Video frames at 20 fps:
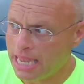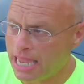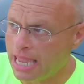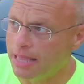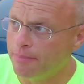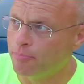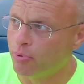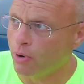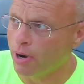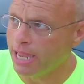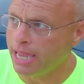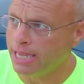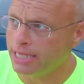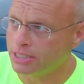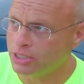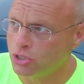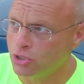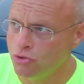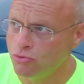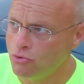It
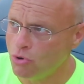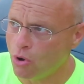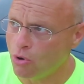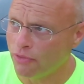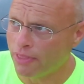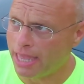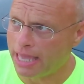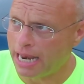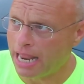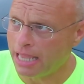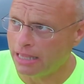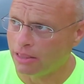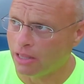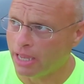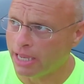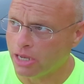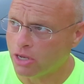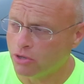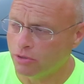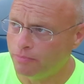breaks. You know that
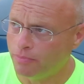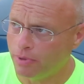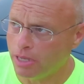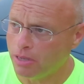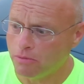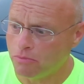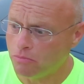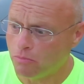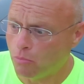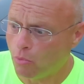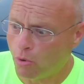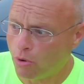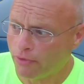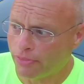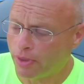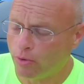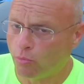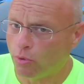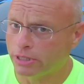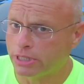headlight could be more, more
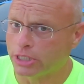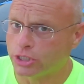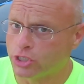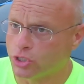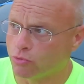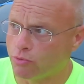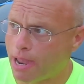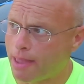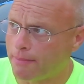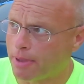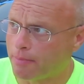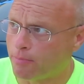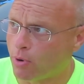than money. what the ceramic